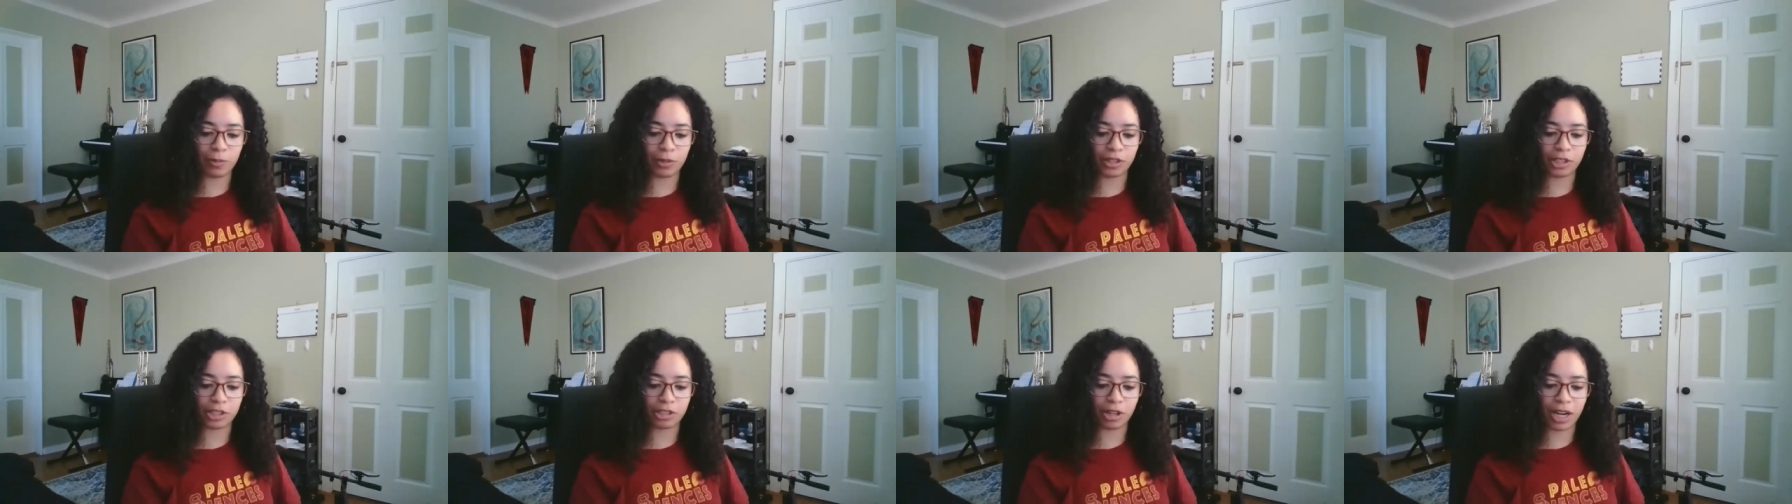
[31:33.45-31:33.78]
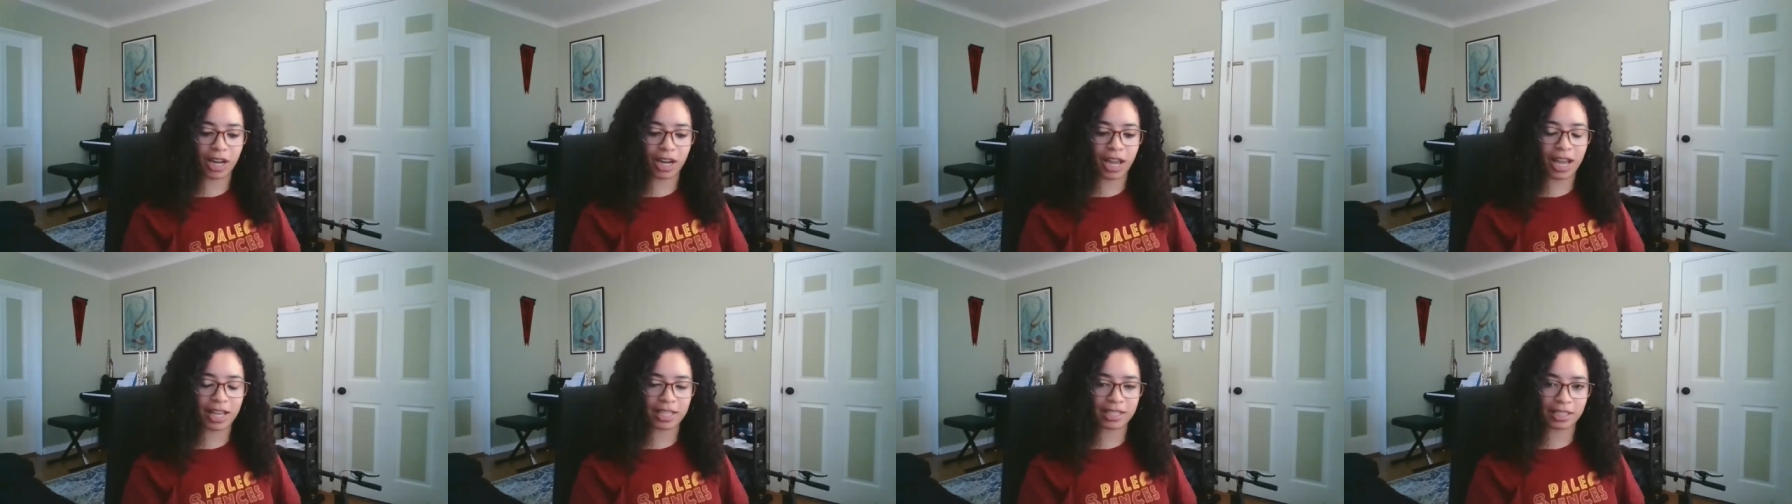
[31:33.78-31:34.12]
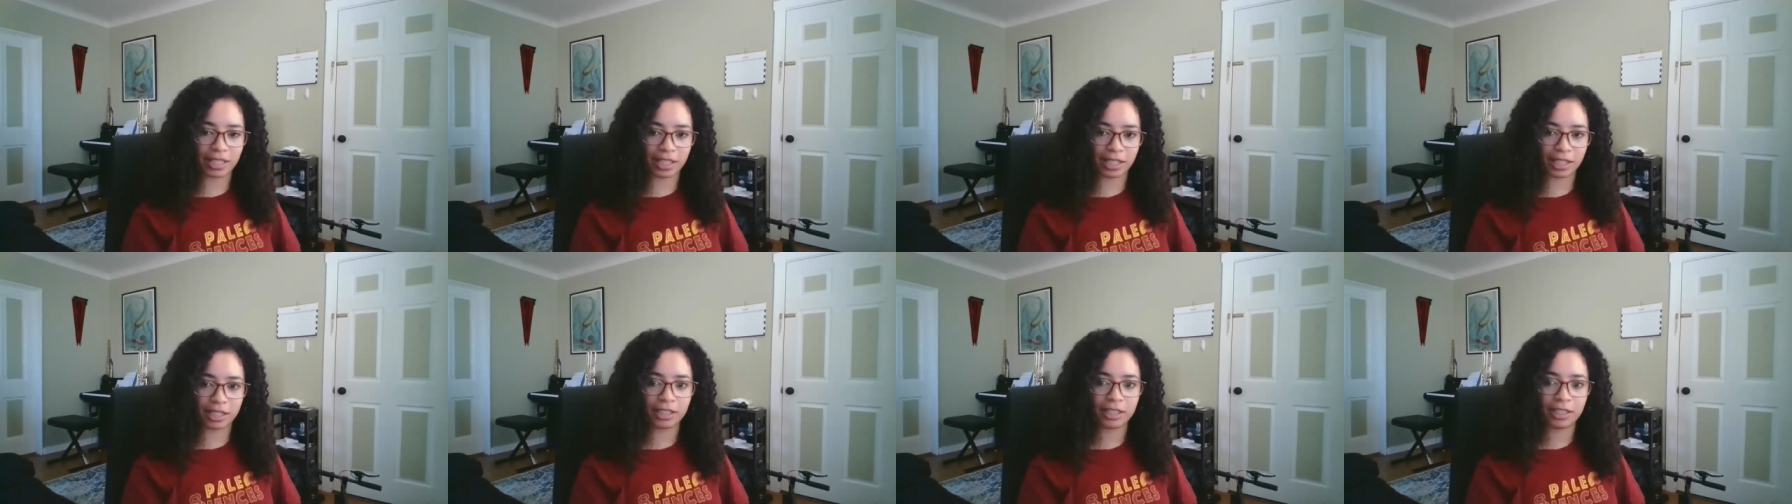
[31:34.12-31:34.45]
But the
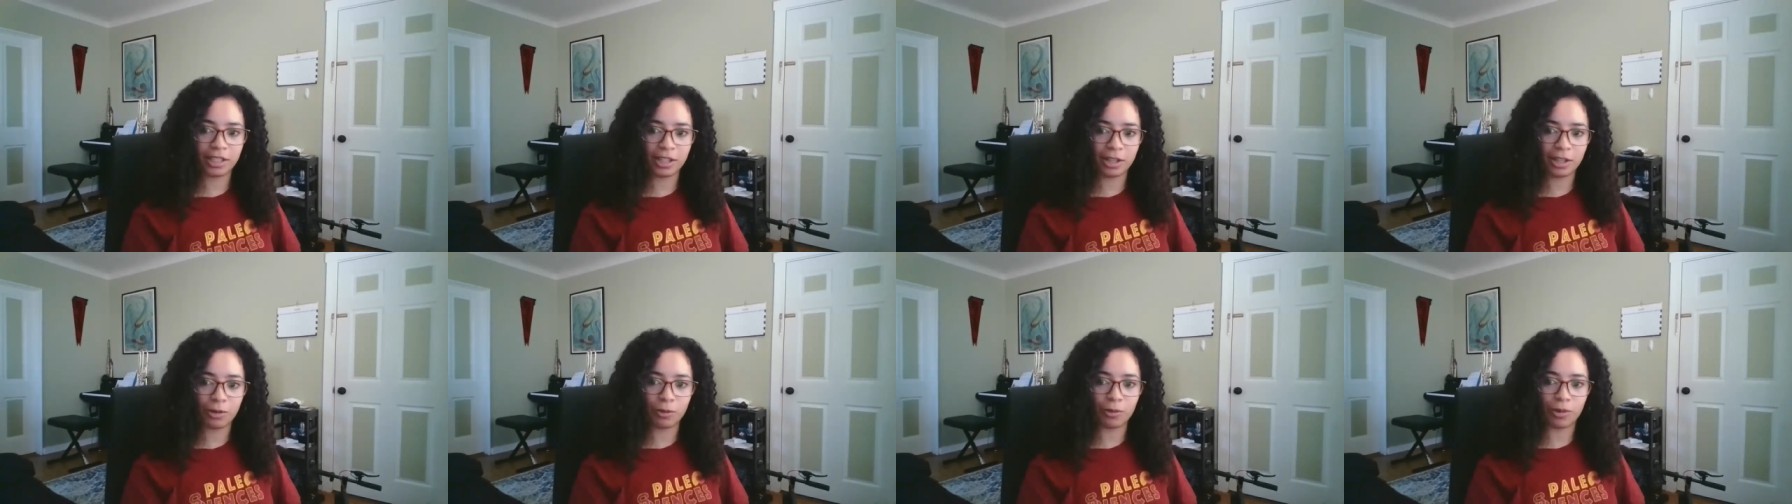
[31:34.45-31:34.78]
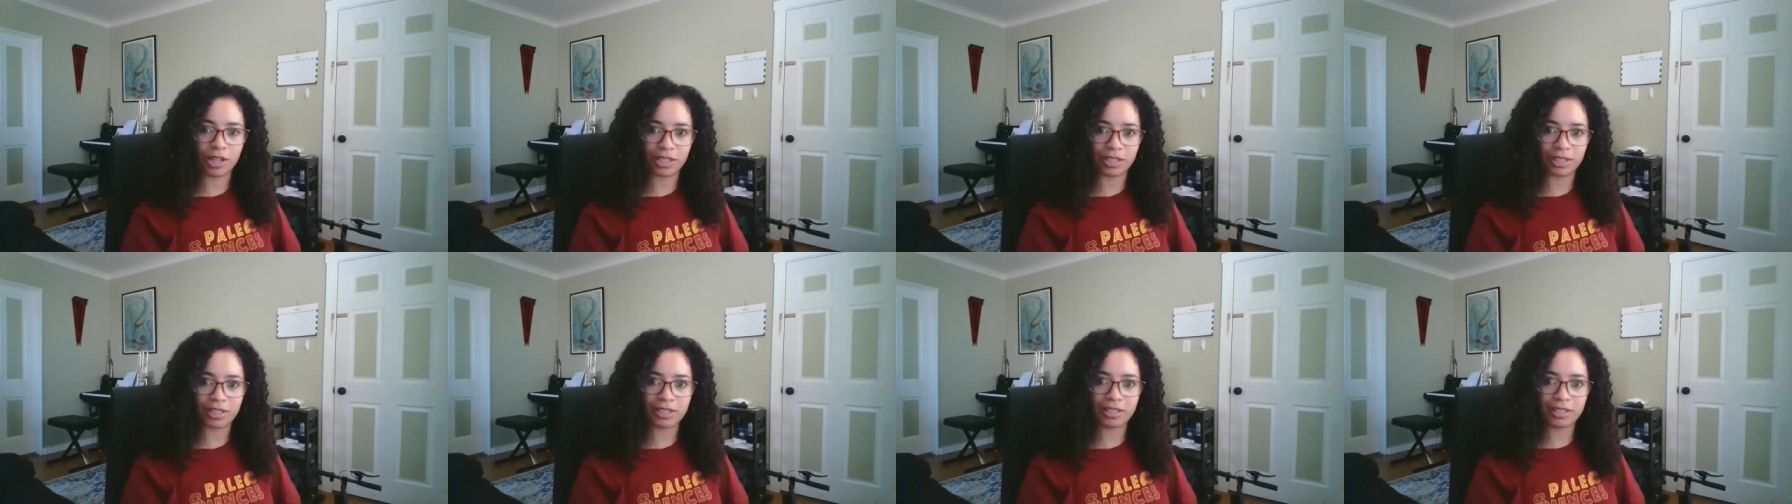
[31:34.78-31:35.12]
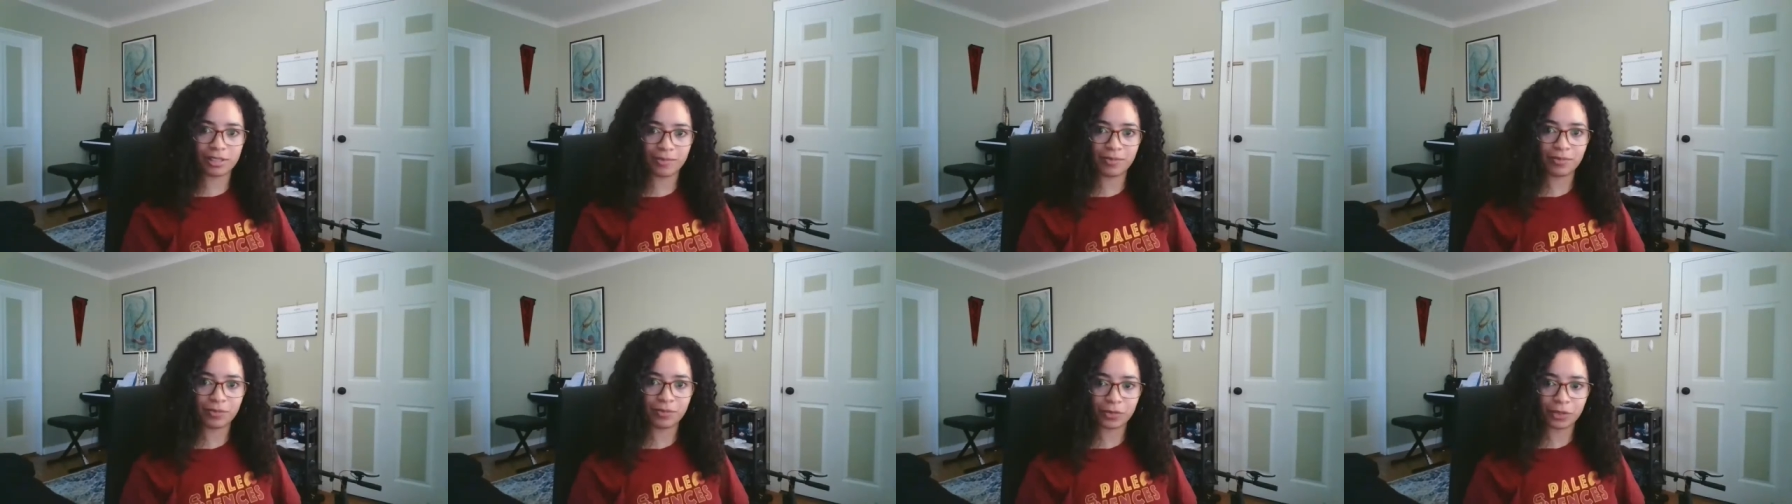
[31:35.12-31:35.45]
Triassic
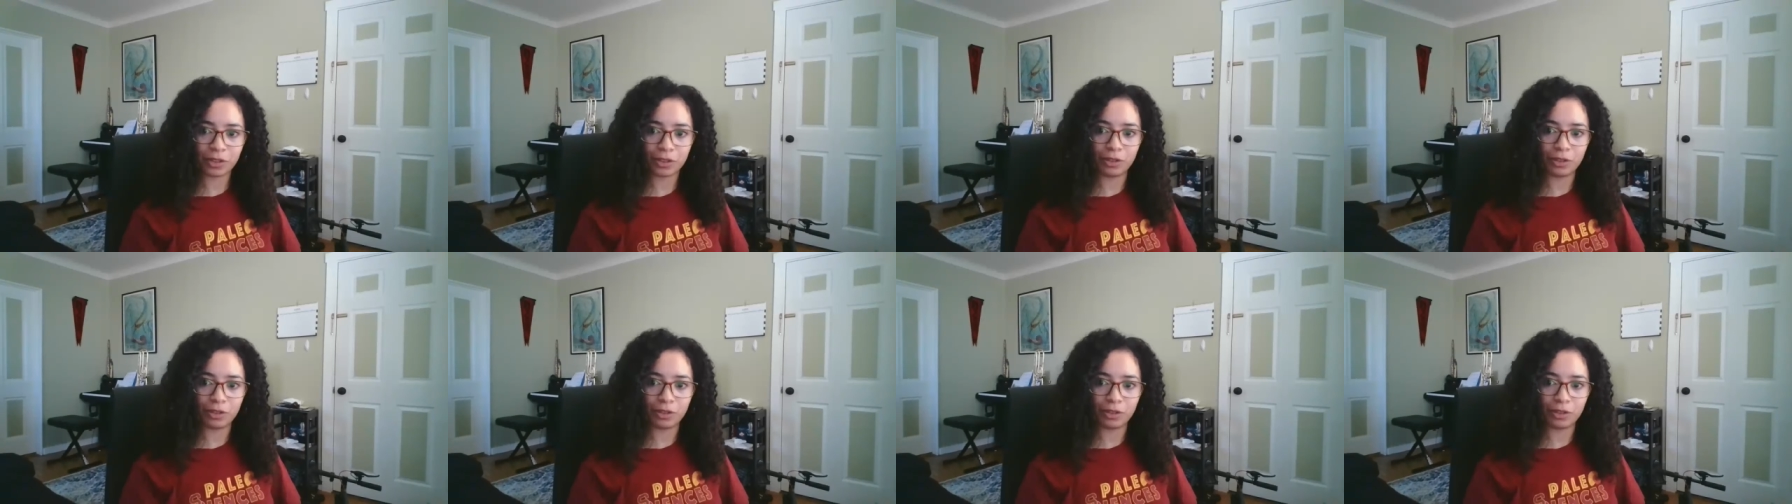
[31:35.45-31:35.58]
was